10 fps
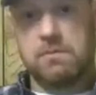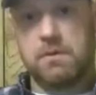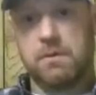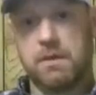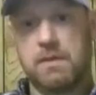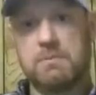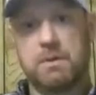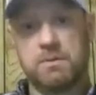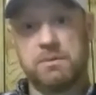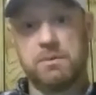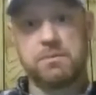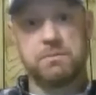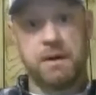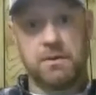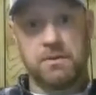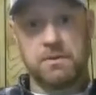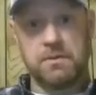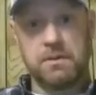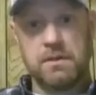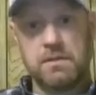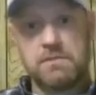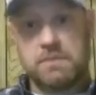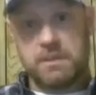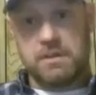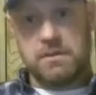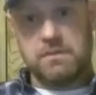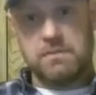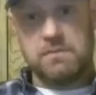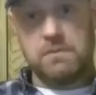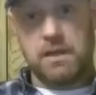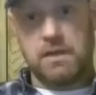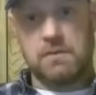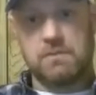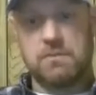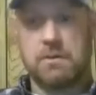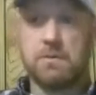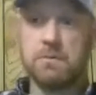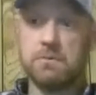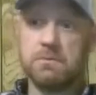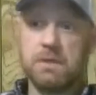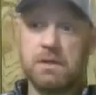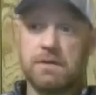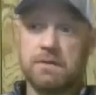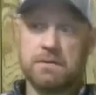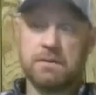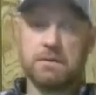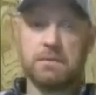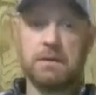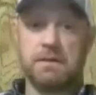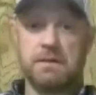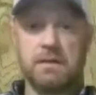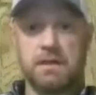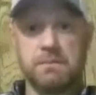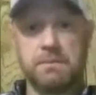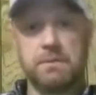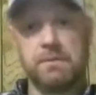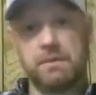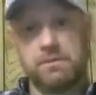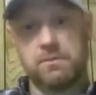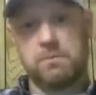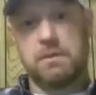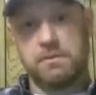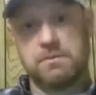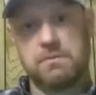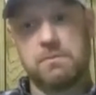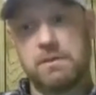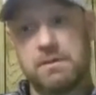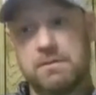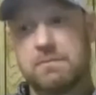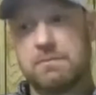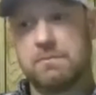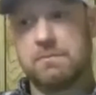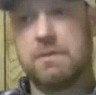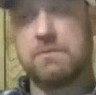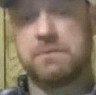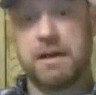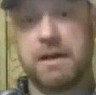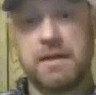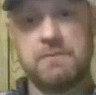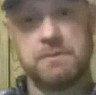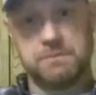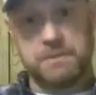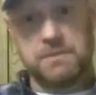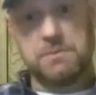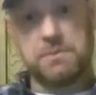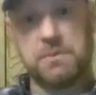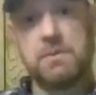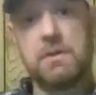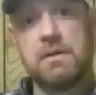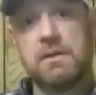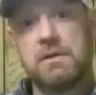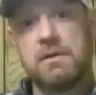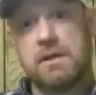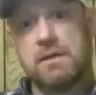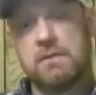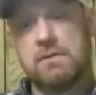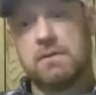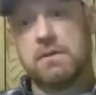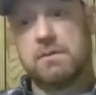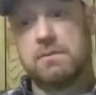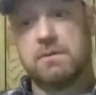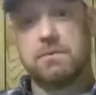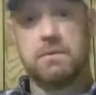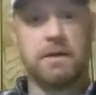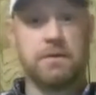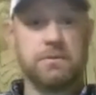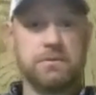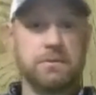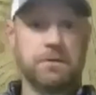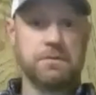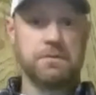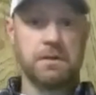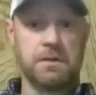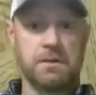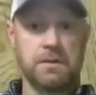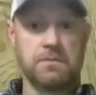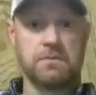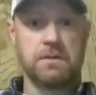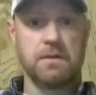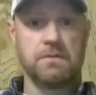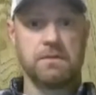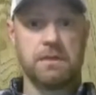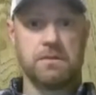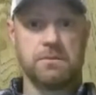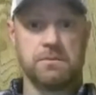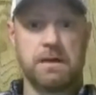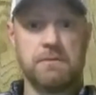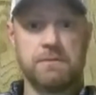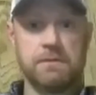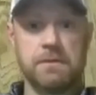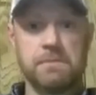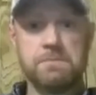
So they had multiple smaller tenants, and so I think they do like to cut up buildings when it's right, when it's feasible, and so that was the direction there. They kind of seen that was the right fit.